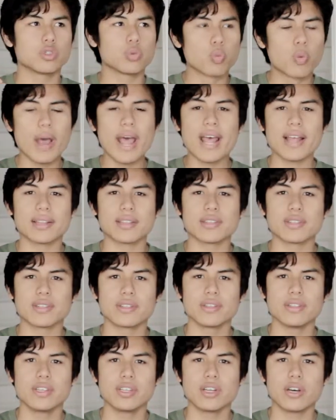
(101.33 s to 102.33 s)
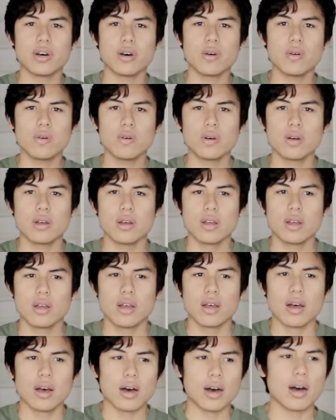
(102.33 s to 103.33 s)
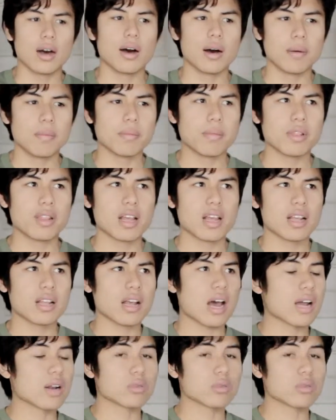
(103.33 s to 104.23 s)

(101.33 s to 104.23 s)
wet, you know? I